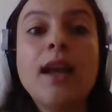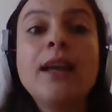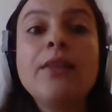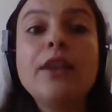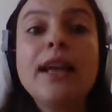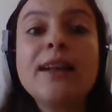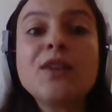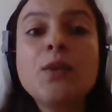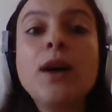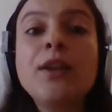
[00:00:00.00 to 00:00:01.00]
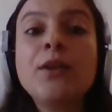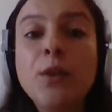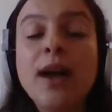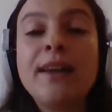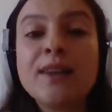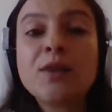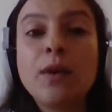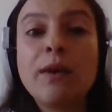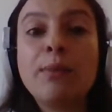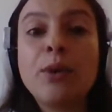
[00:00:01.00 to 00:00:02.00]
In the UN
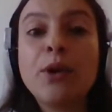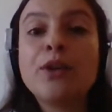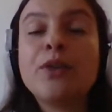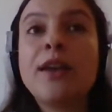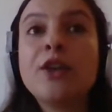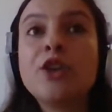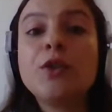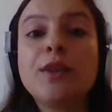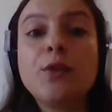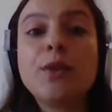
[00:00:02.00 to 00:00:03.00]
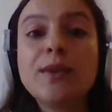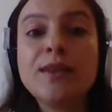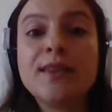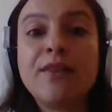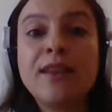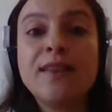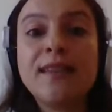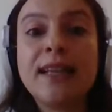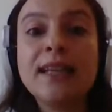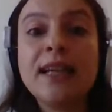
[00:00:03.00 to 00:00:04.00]
ESCWA report issued in
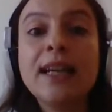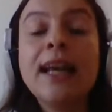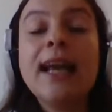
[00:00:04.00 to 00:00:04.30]
2017,